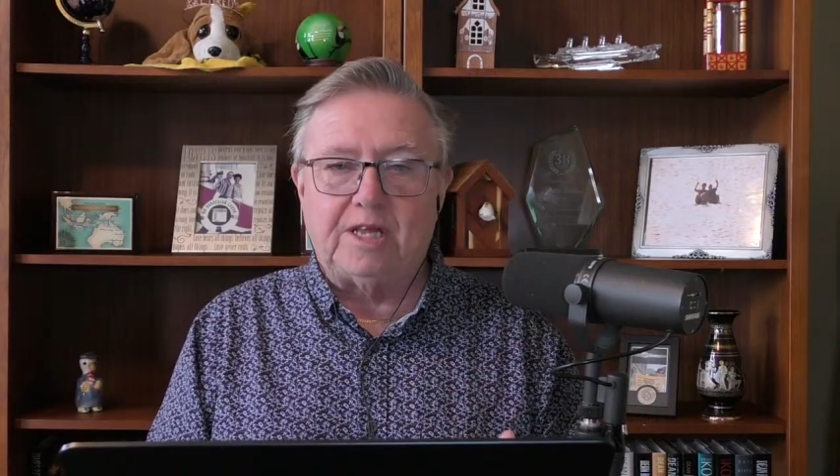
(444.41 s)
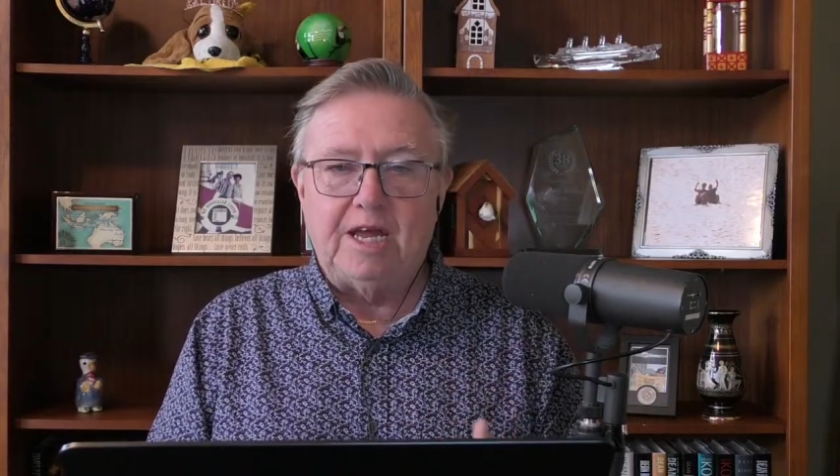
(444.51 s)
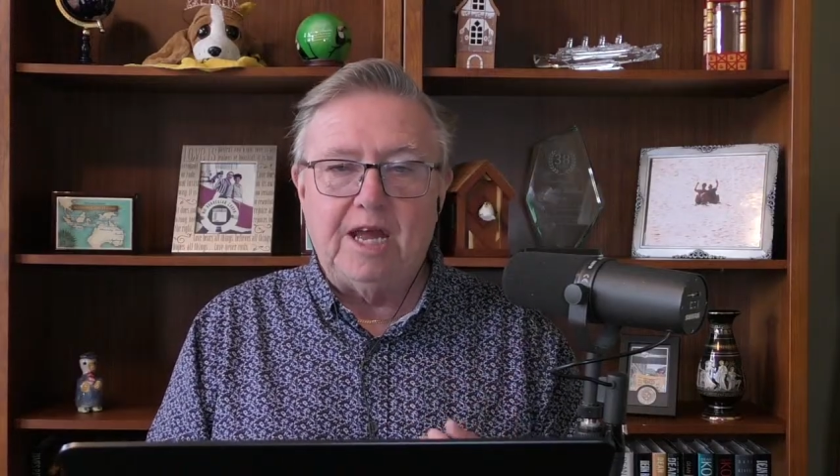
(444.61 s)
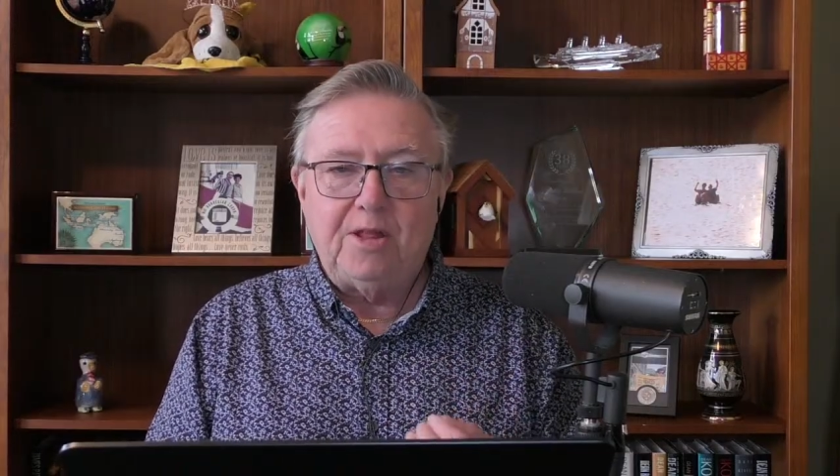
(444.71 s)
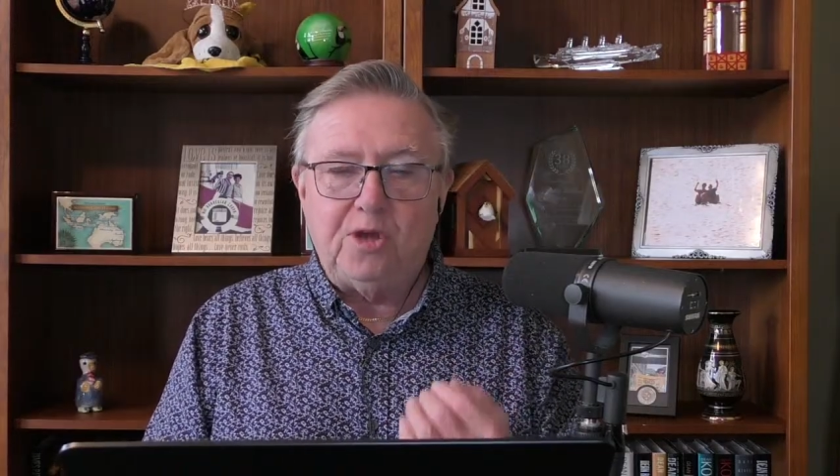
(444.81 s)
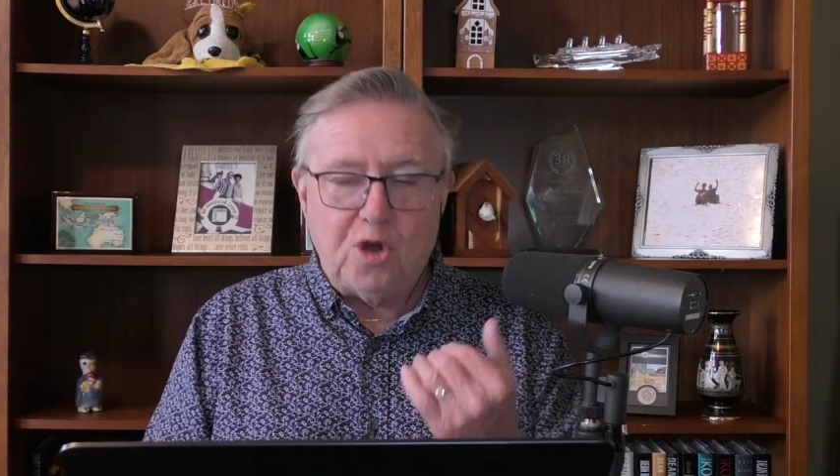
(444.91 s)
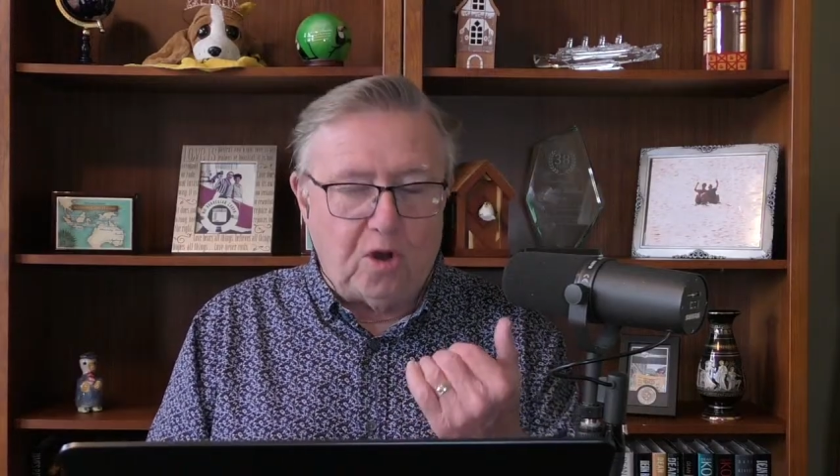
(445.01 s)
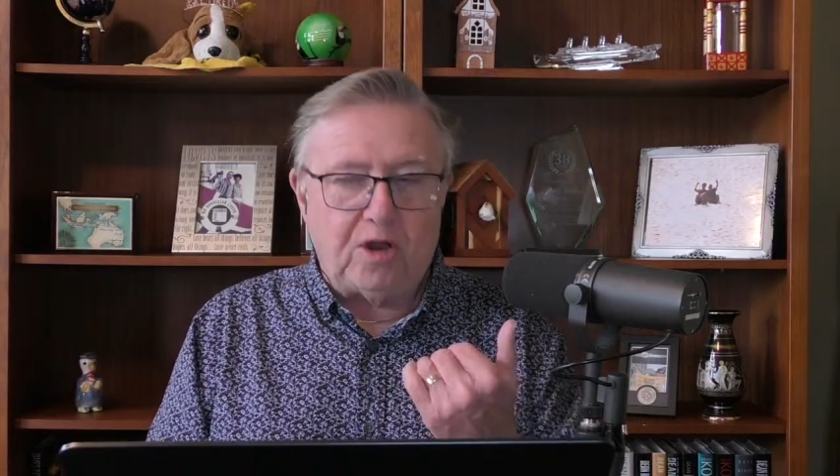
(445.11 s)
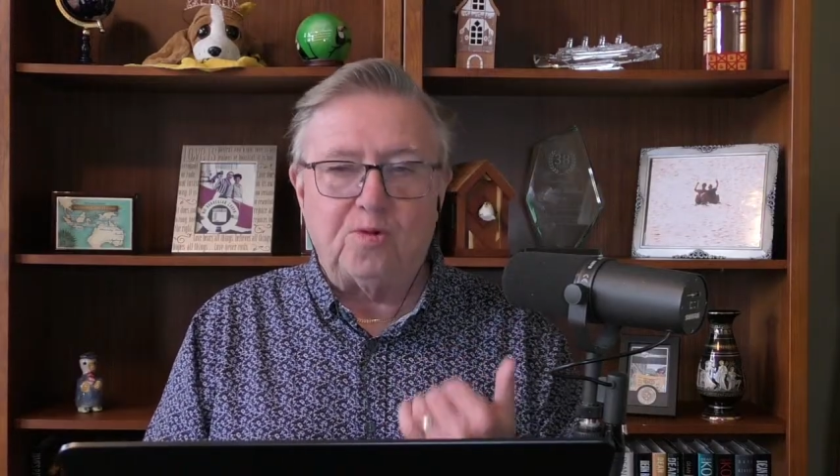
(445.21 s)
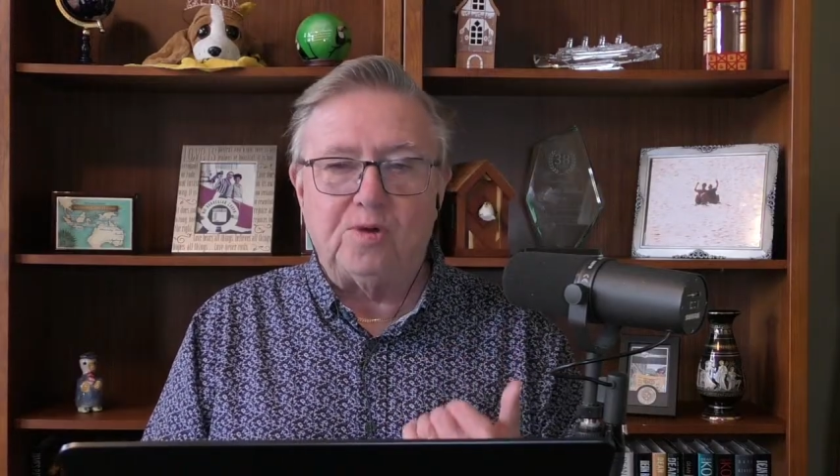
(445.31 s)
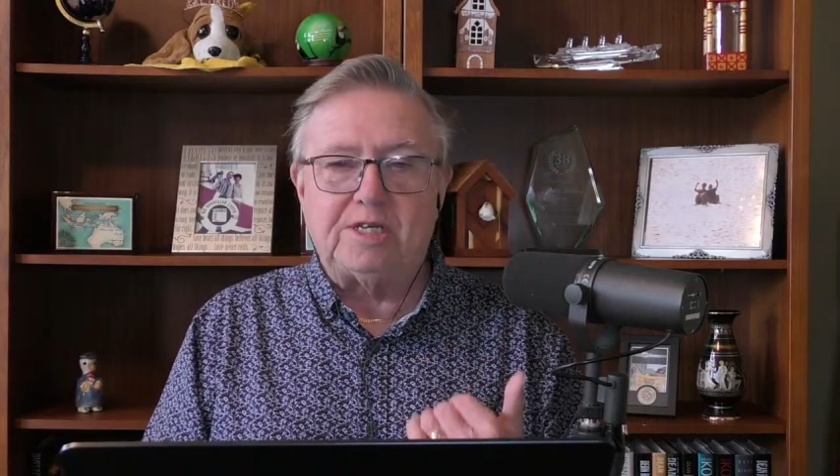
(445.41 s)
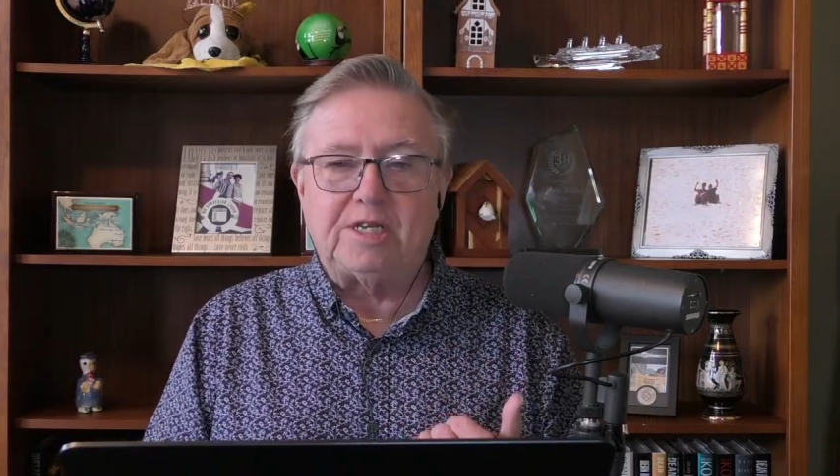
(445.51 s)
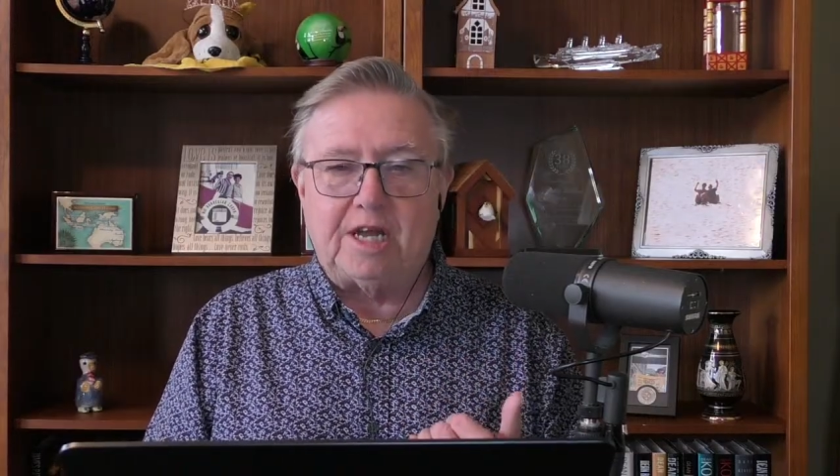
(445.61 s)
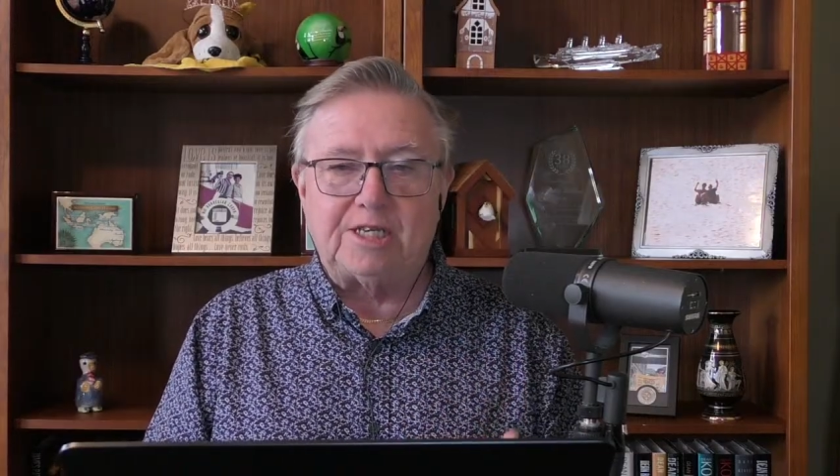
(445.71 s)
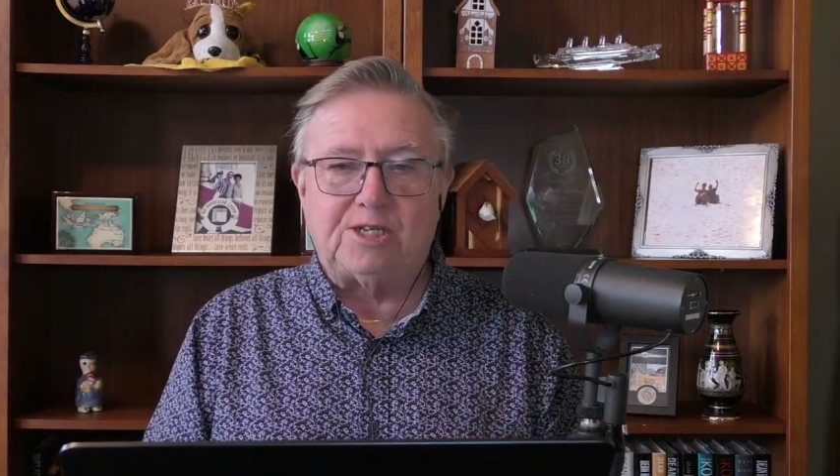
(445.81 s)
The only reason I
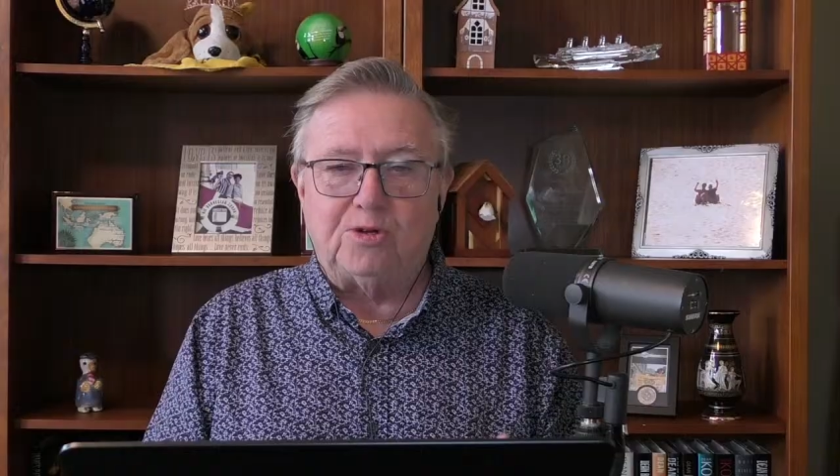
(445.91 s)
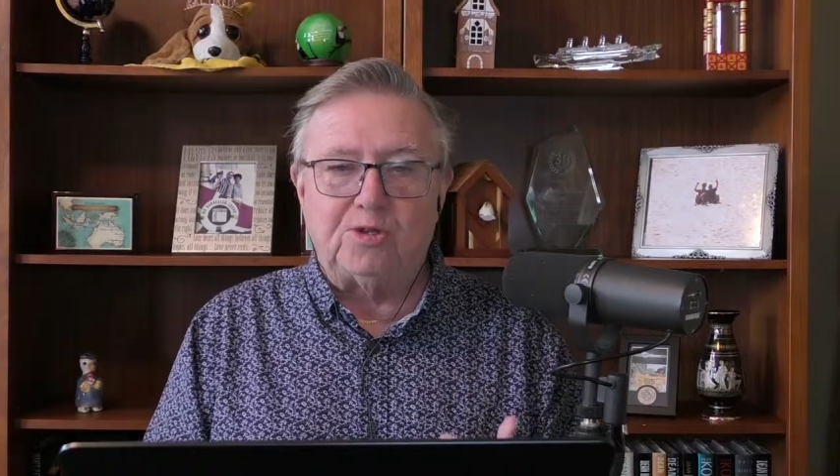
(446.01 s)
still do